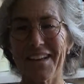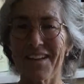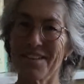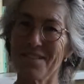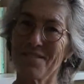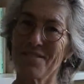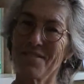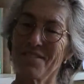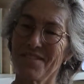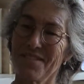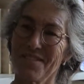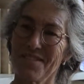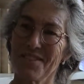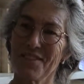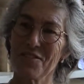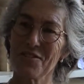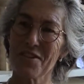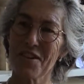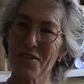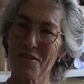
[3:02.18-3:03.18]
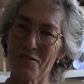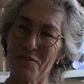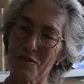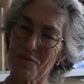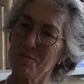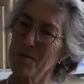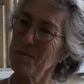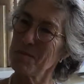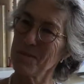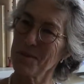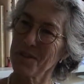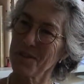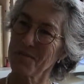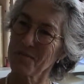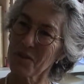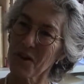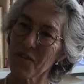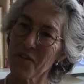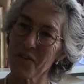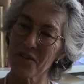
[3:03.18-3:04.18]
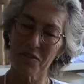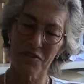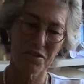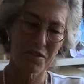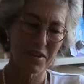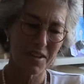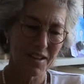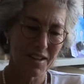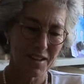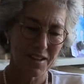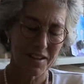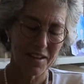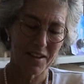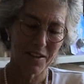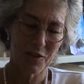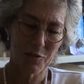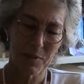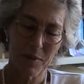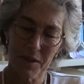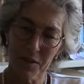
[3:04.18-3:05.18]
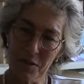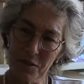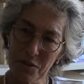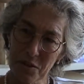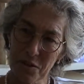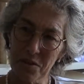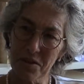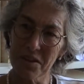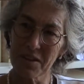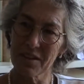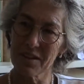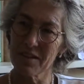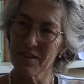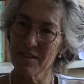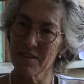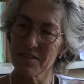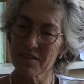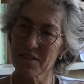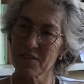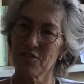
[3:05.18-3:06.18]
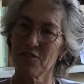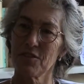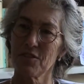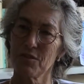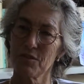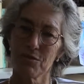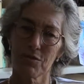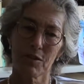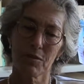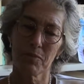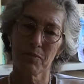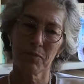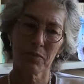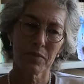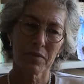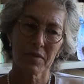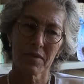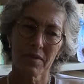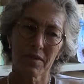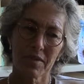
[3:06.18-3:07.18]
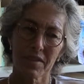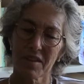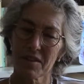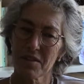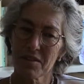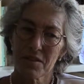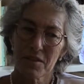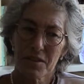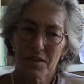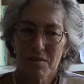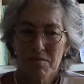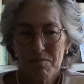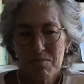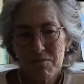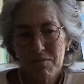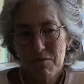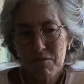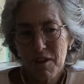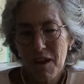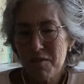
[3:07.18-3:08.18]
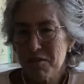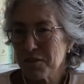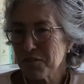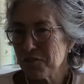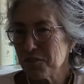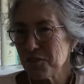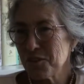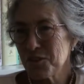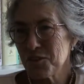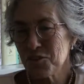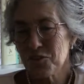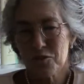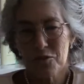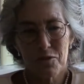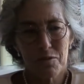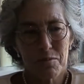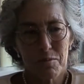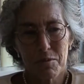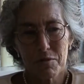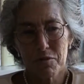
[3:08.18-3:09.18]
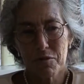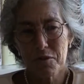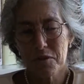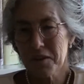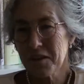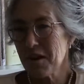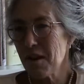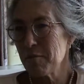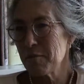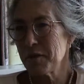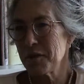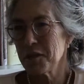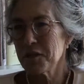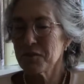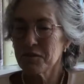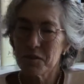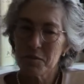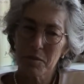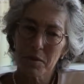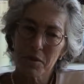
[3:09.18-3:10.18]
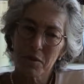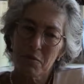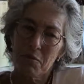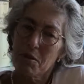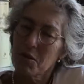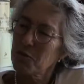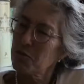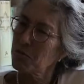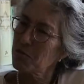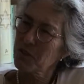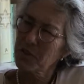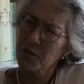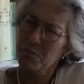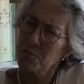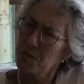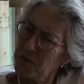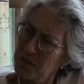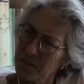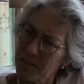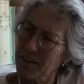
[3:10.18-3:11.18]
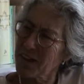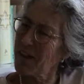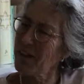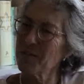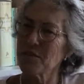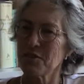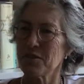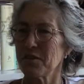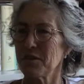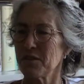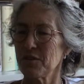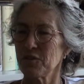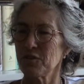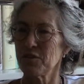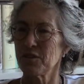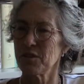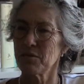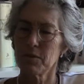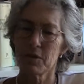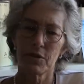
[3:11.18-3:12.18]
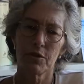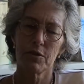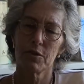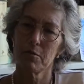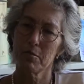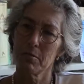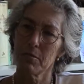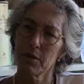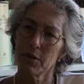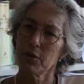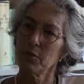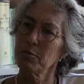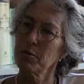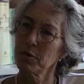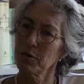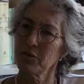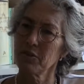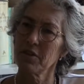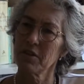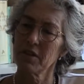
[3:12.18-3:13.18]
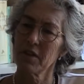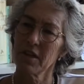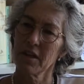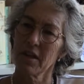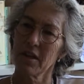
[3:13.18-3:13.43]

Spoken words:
And you're not the first people that have thought this. It's been a long discussion from 500 years before the Common Era, when the Greeks were trying to put together the notion of the good person.